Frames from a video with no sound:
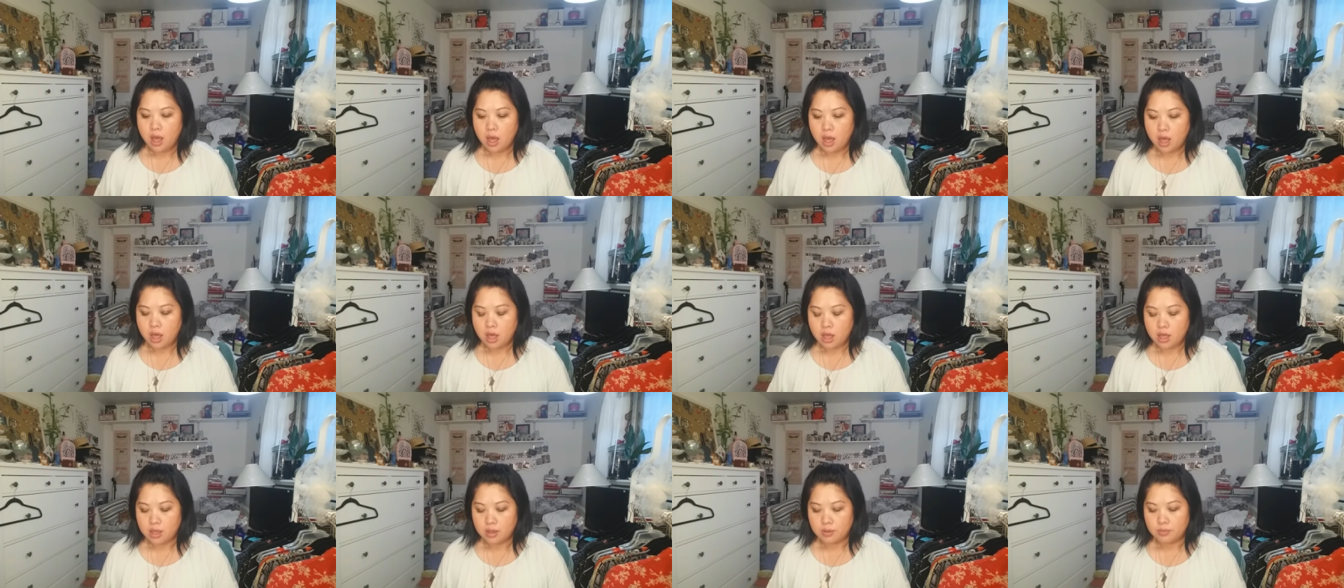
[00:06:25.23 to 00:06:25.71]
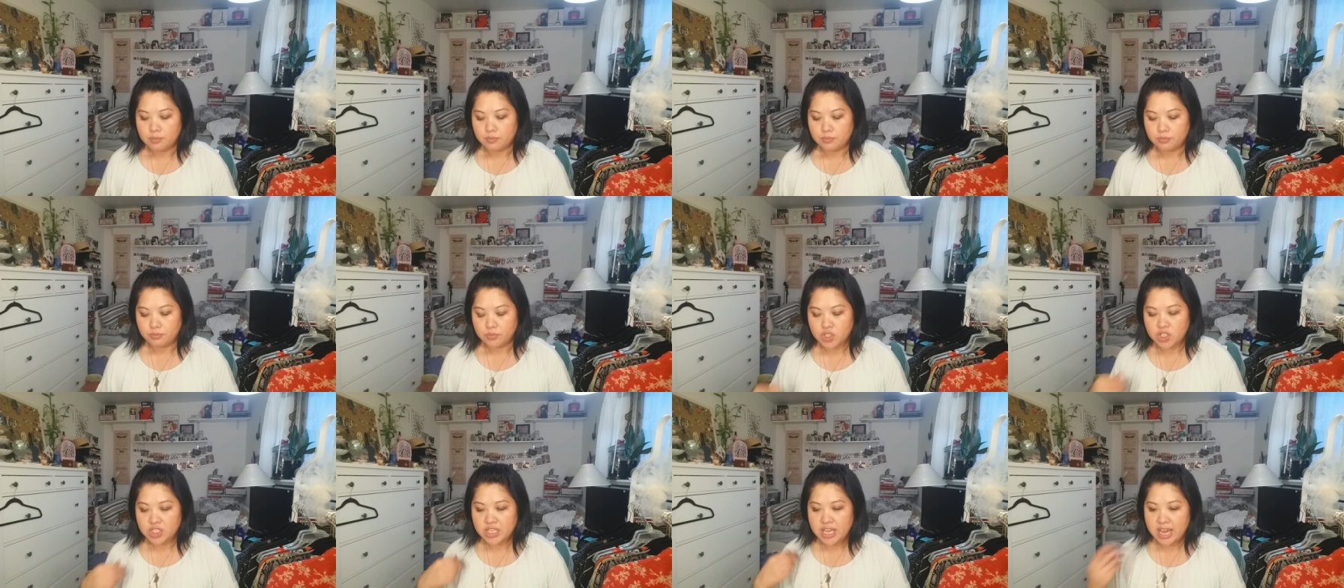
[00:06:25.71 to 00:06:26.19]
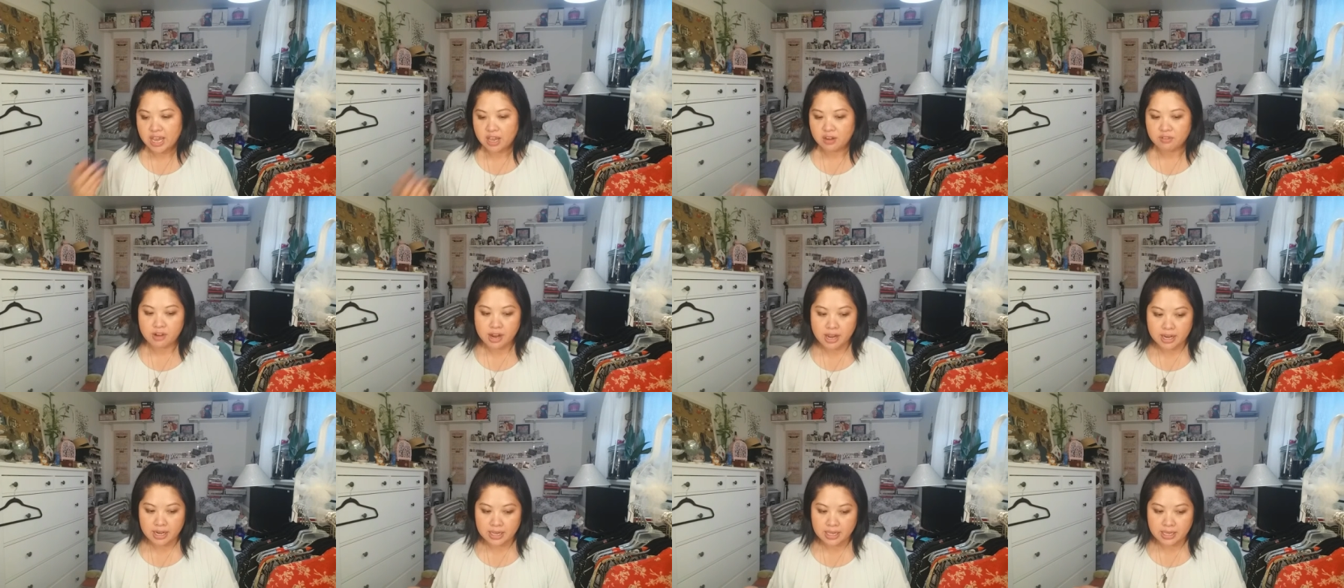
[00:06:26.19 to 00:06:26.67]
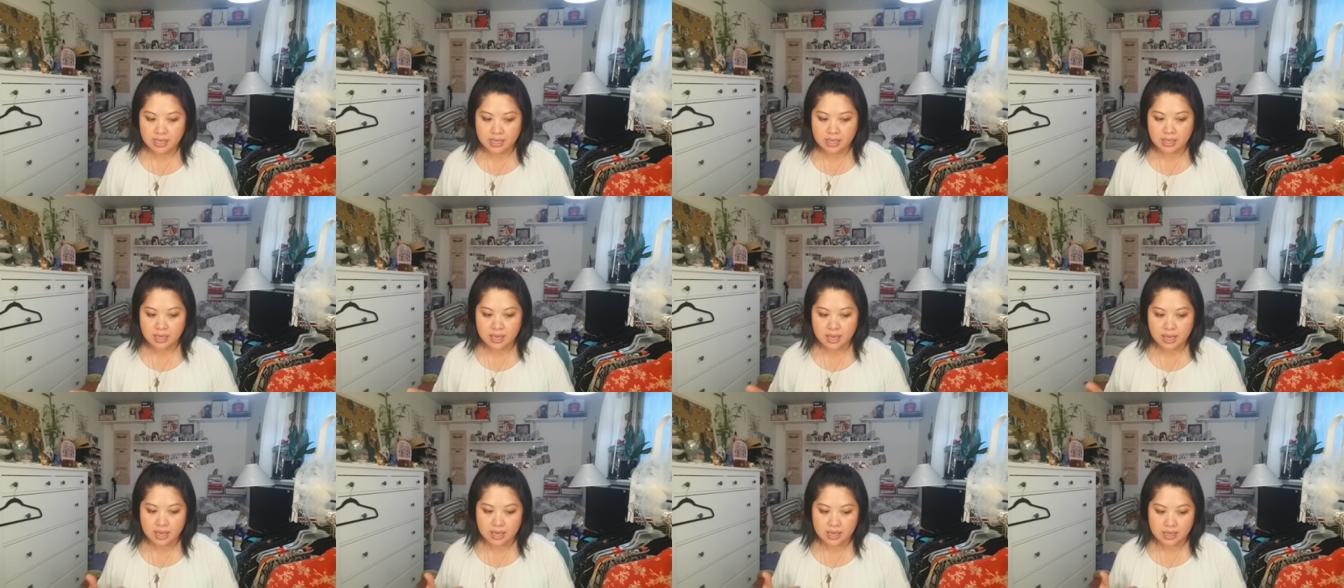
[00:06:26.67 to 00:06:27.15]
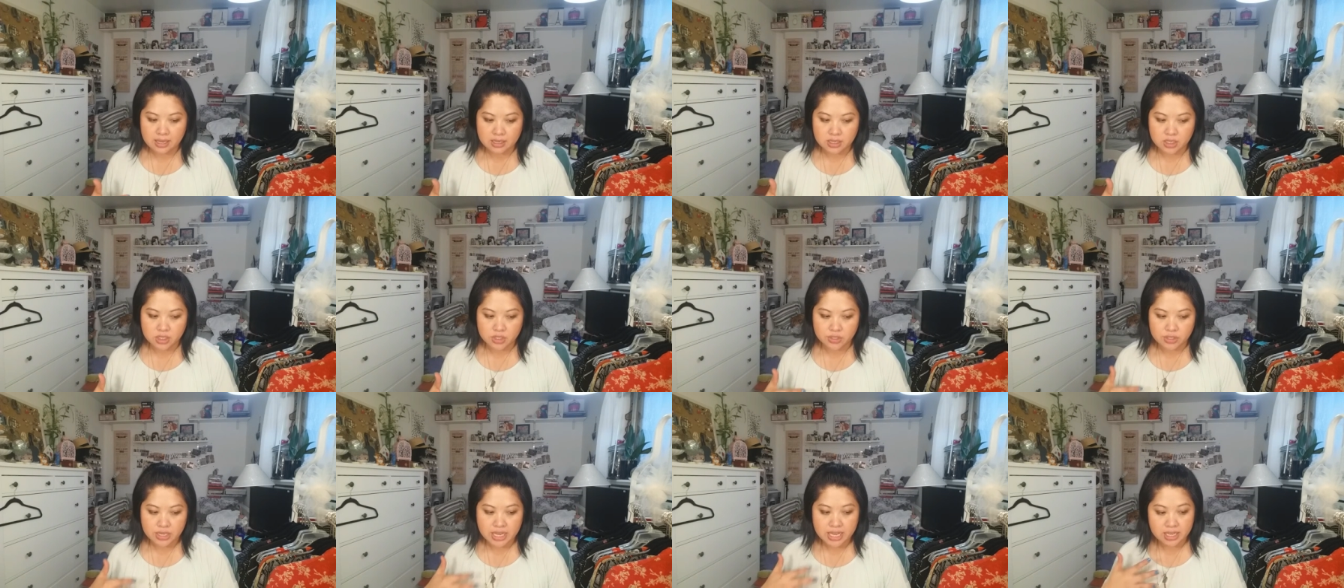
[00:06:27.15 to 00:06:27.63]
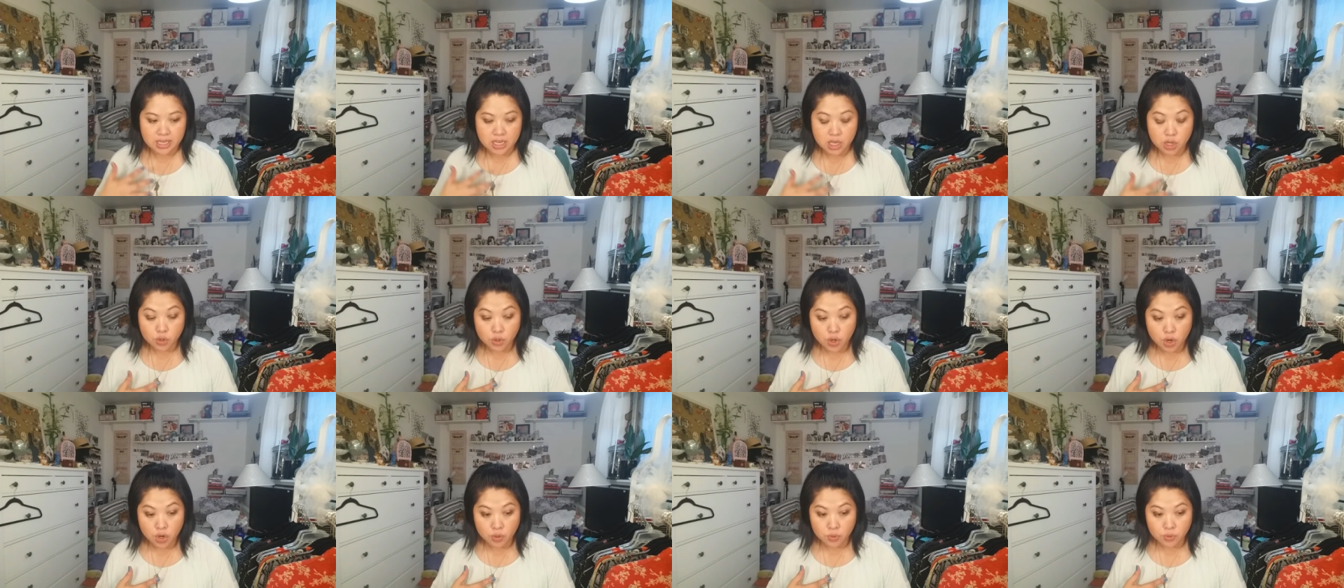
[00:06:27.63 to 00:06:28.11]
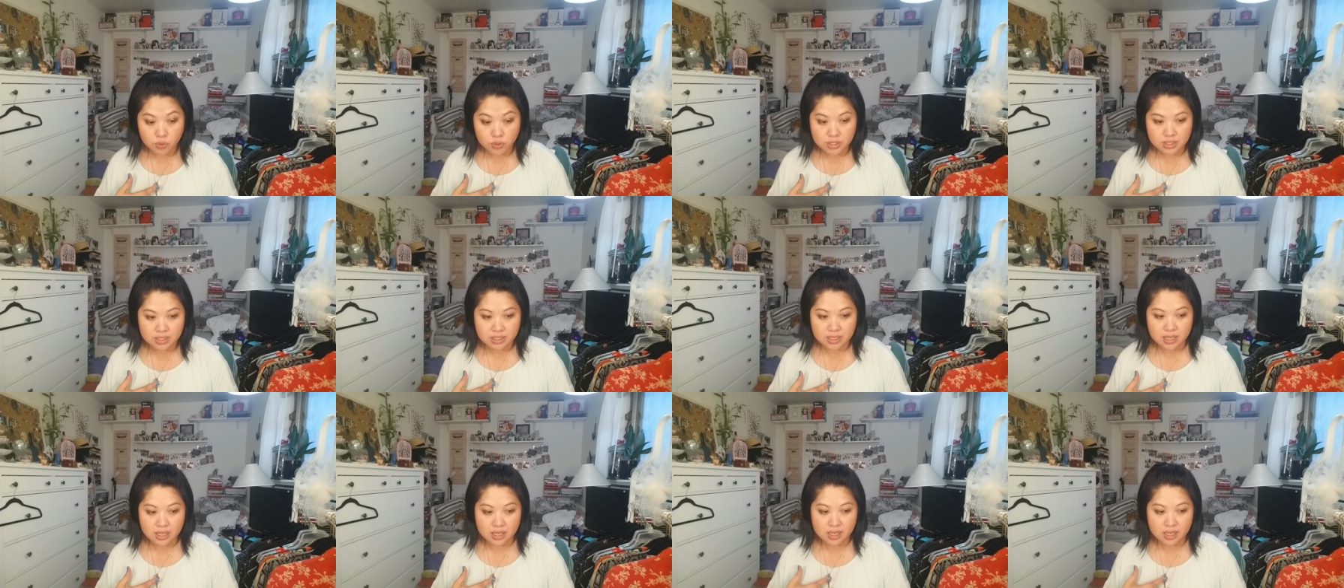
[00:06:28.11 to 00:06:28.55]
um, just handwriting and taking notes